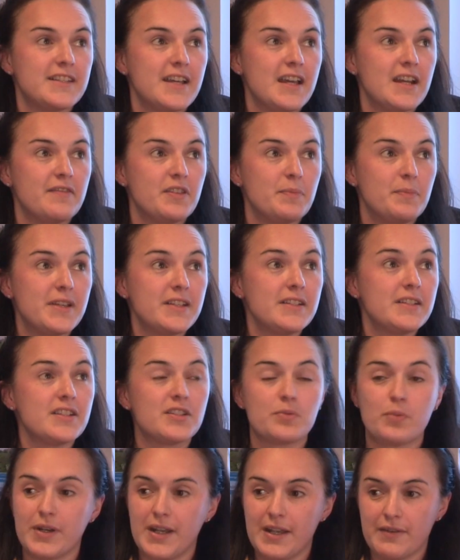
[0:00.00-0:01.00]
side of the
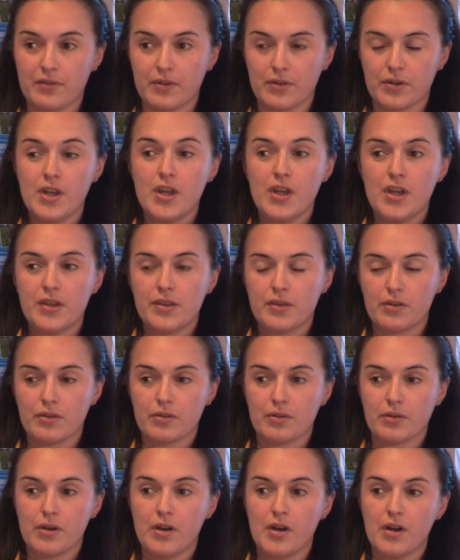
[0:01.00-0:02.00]
business whenever
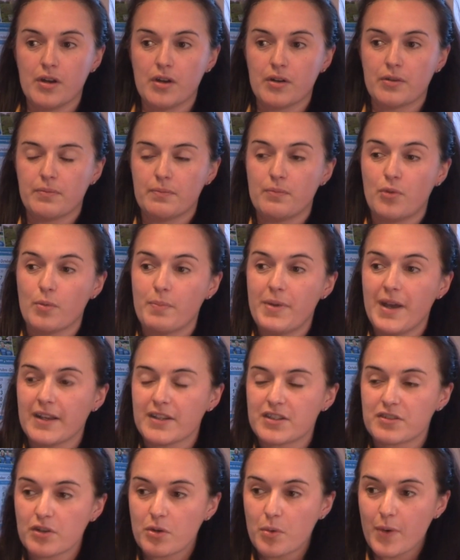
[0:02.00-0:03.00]
there are more
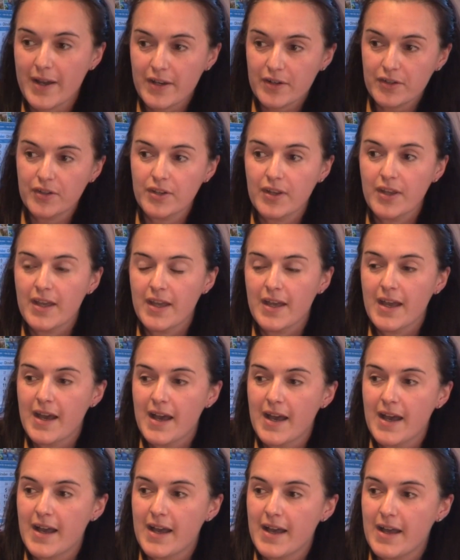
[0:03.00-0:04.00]
pellets required.
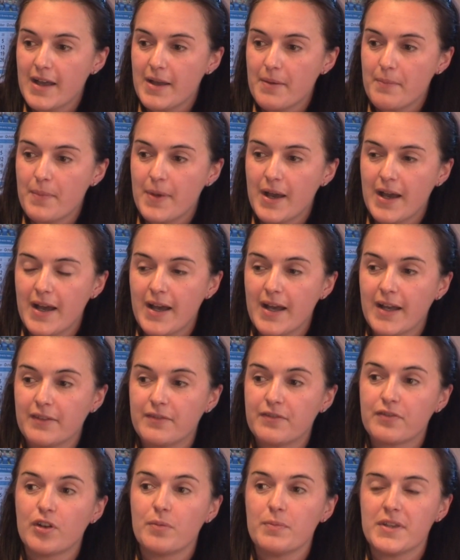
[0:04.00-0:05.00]
And
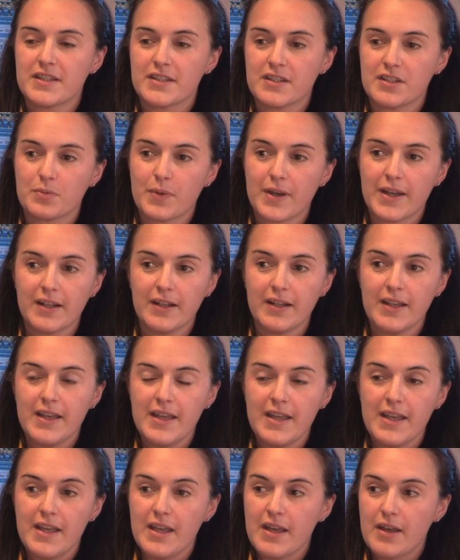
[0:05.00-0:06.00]
from this as well,
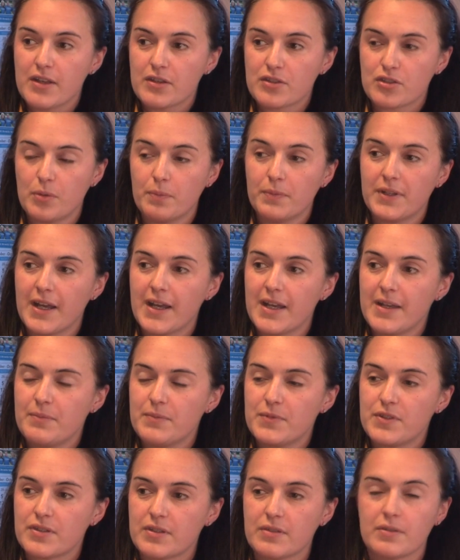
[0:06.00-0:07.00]

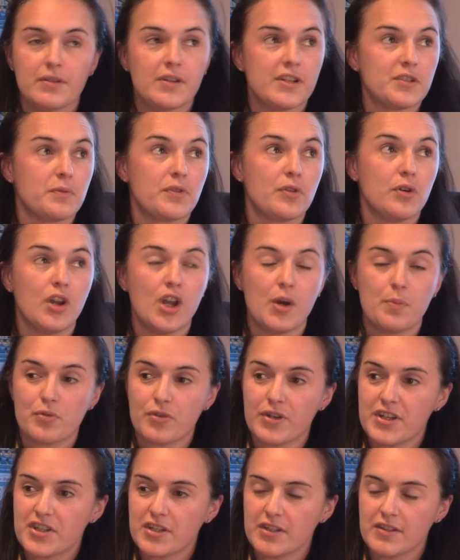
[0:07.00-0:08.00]
sometimes, as with all
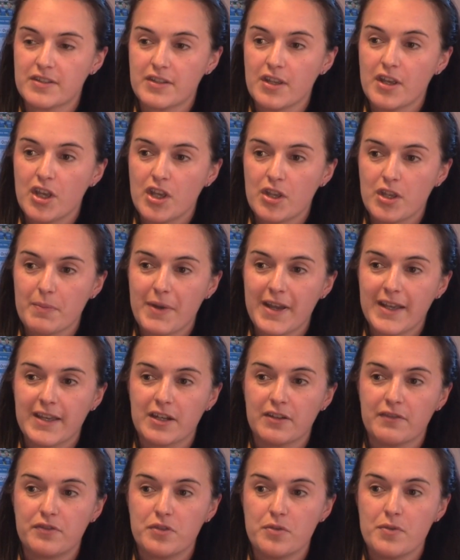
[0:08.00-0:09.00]
operations, you might
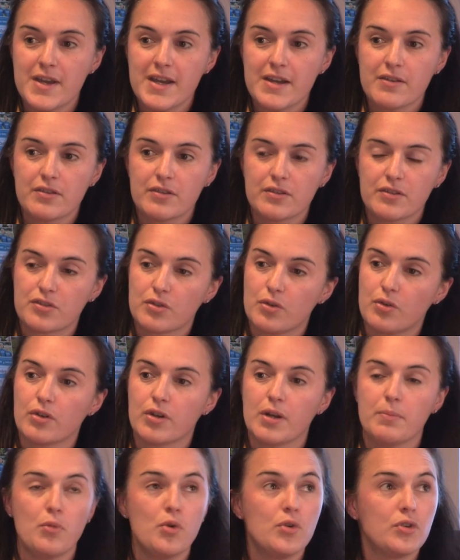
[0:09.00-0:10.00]
get a few errors
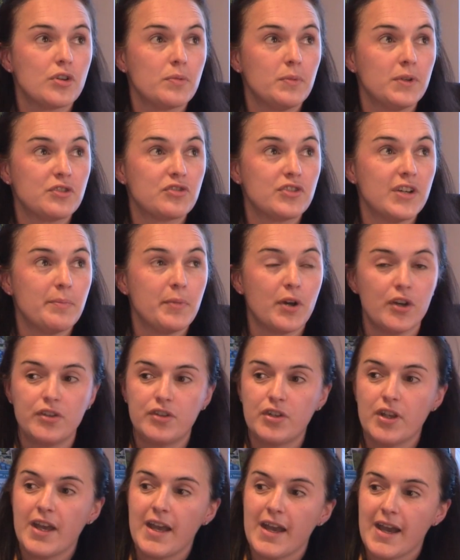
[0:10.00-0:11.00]
or a motor will trip
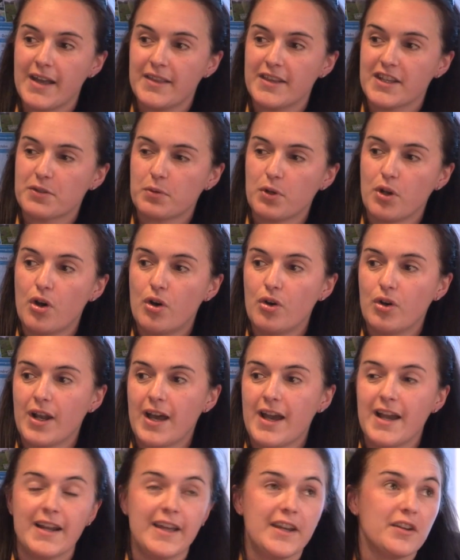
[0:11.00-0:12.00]
out, and this will all
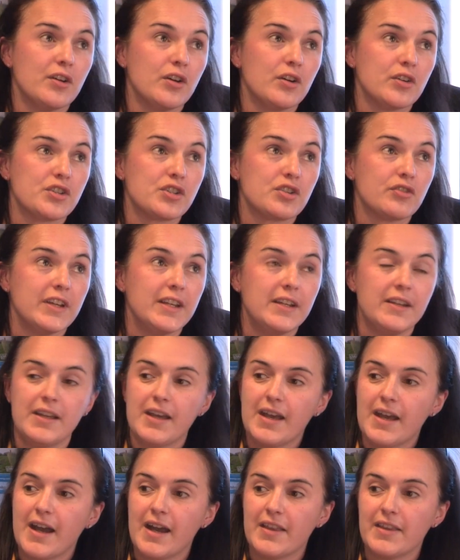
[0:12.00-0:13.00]
highlight on our screen,
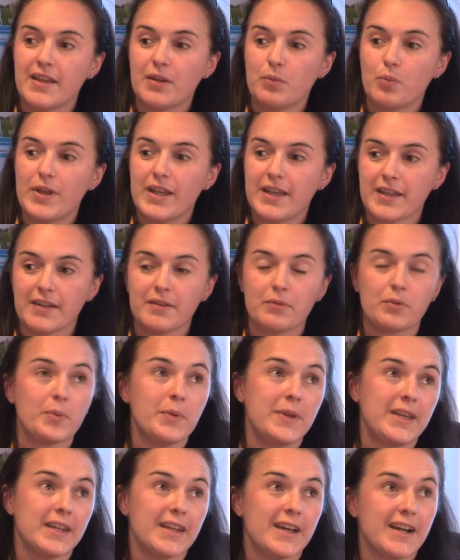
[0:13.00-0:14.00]
and then we can
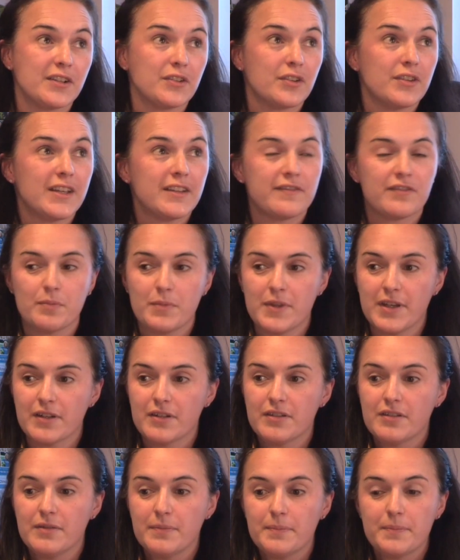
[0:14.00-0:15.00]
act on that from there.